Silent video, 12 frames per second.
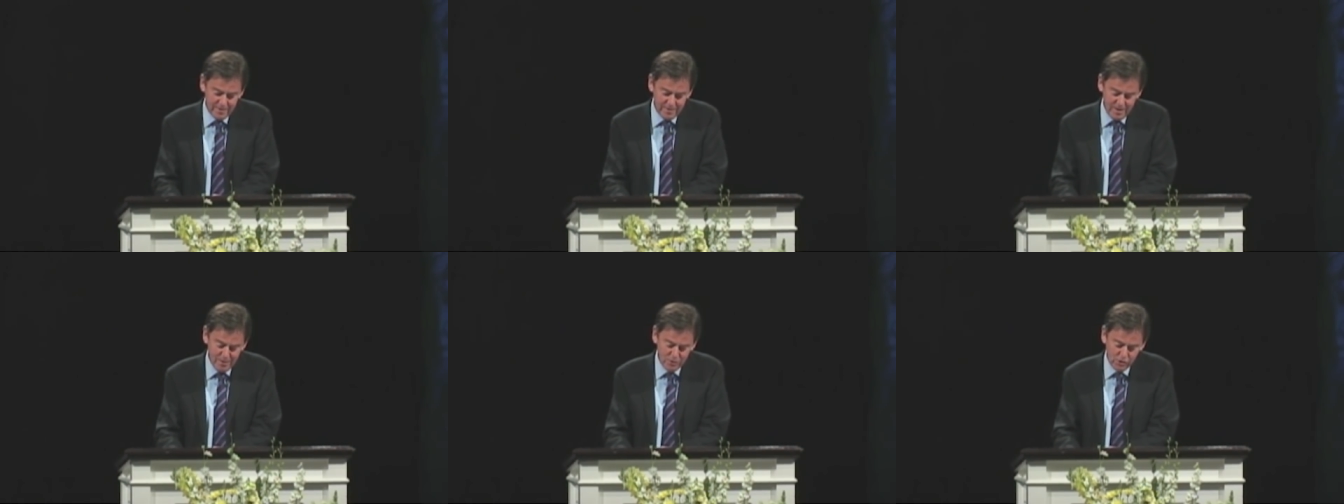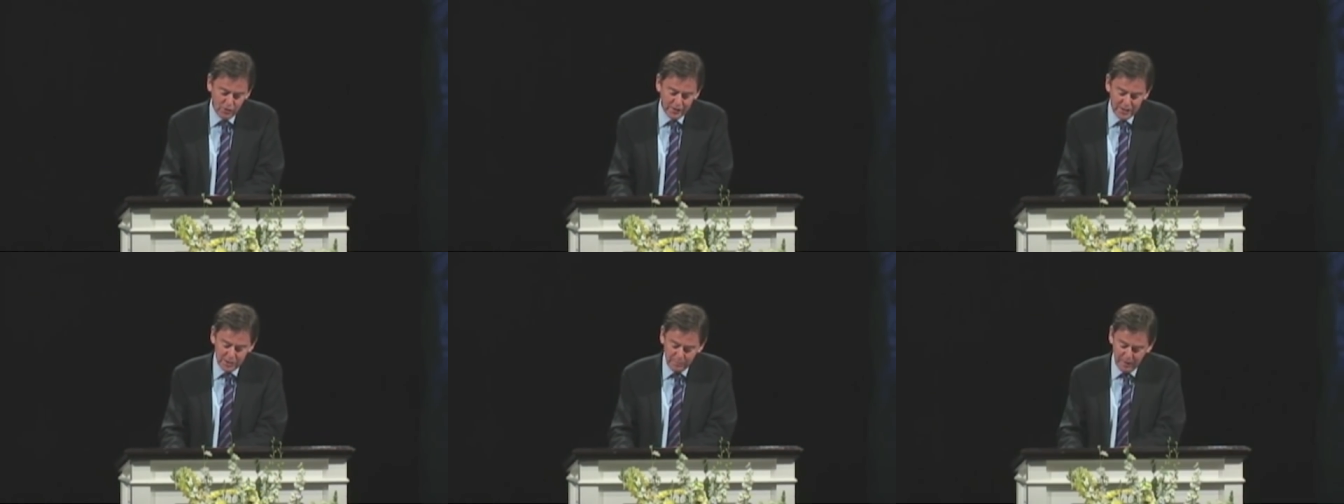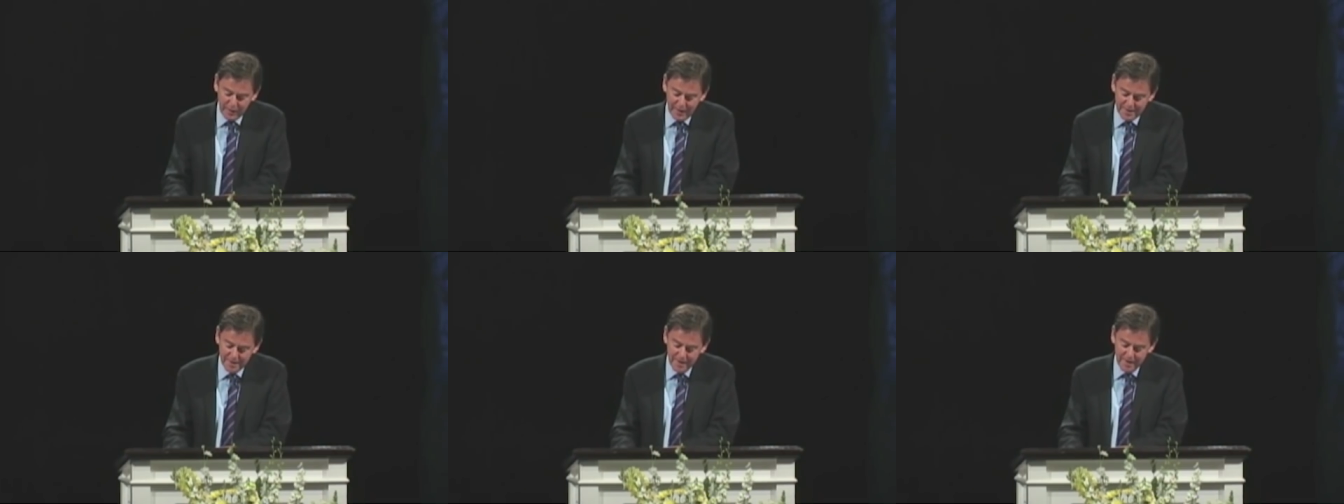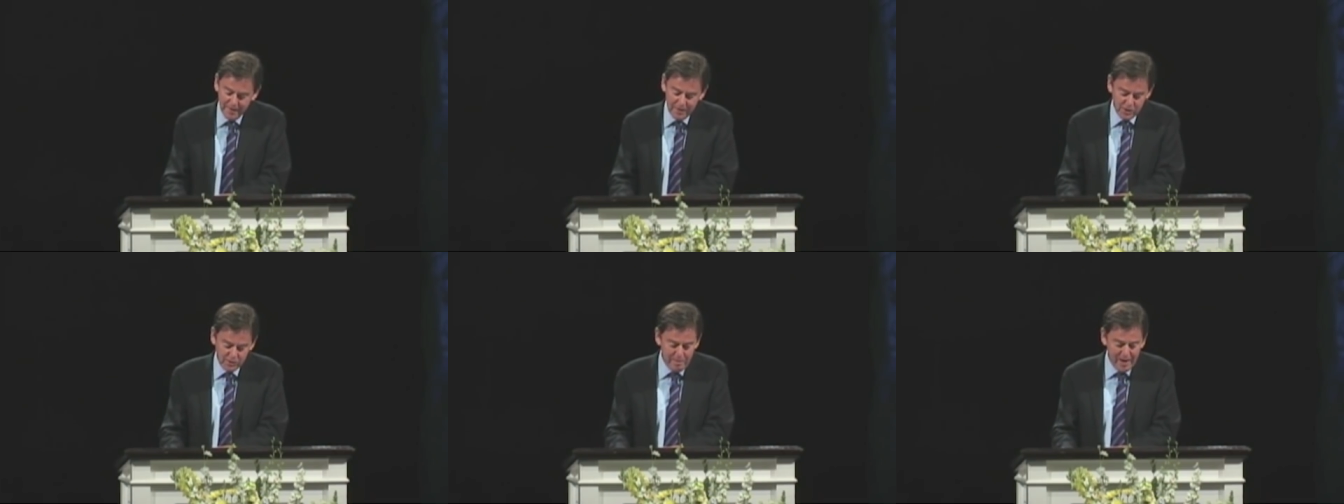Now, strictly speaking,
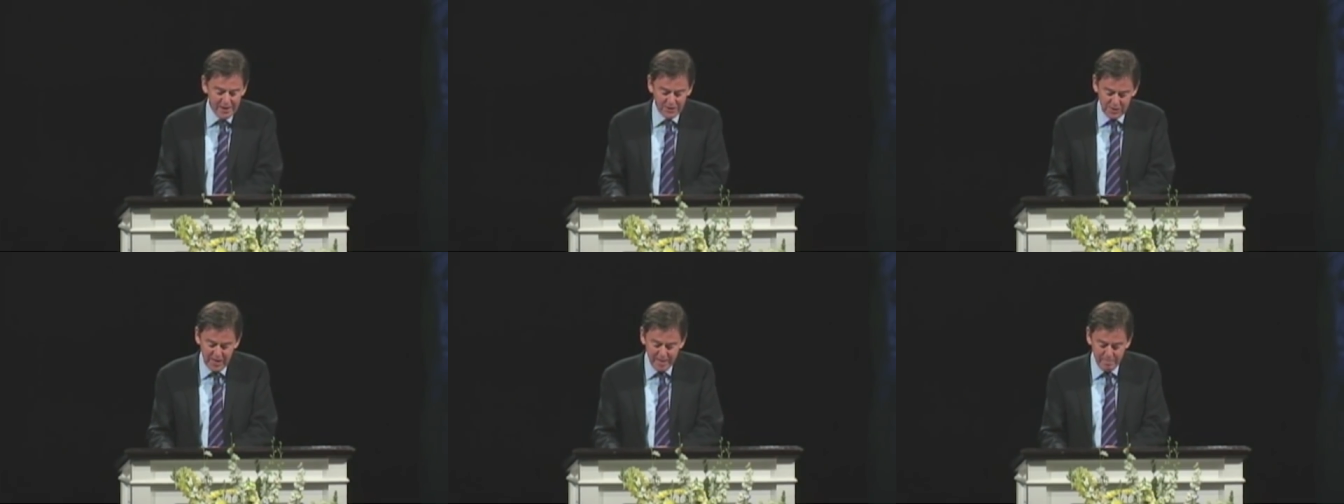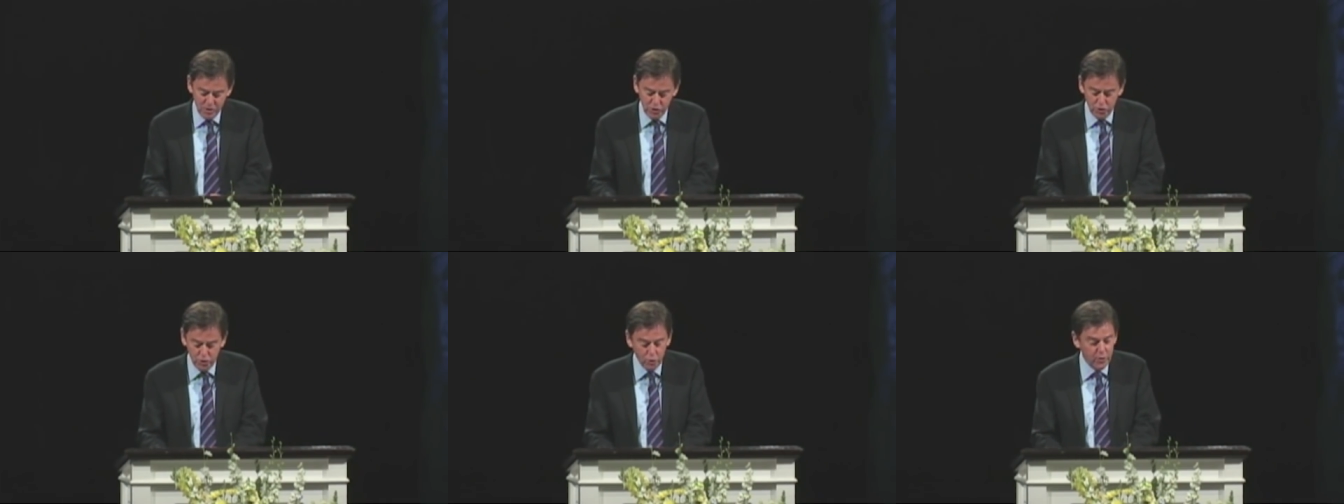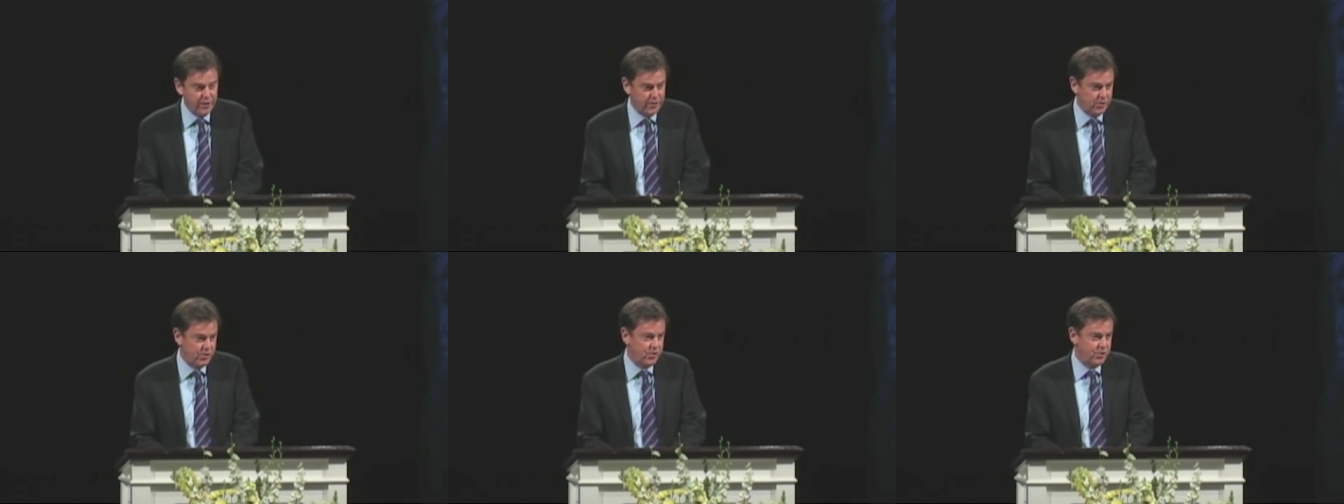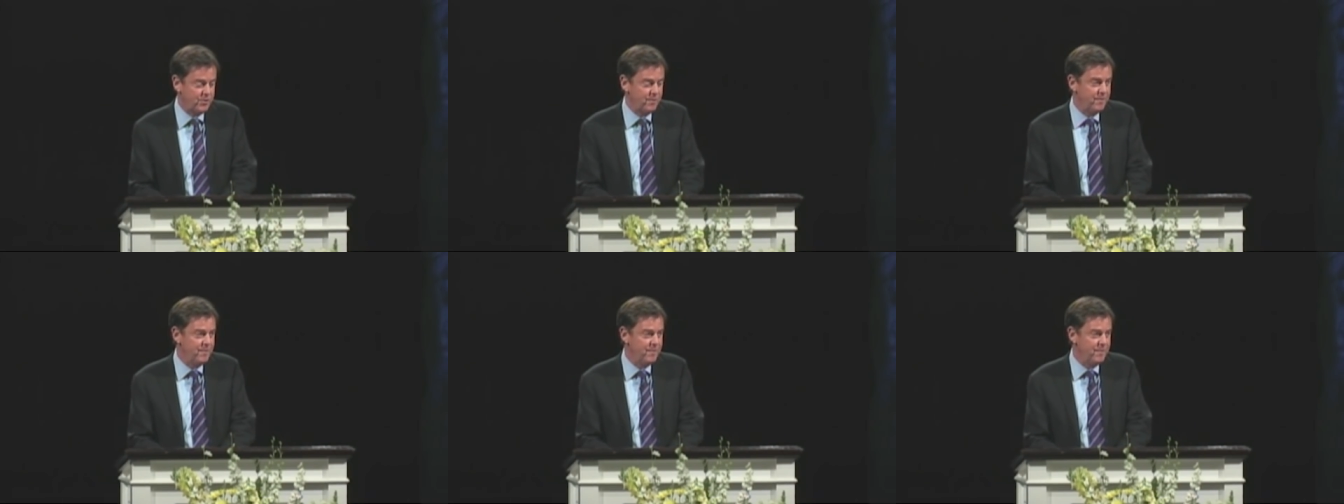this man's name is Judas.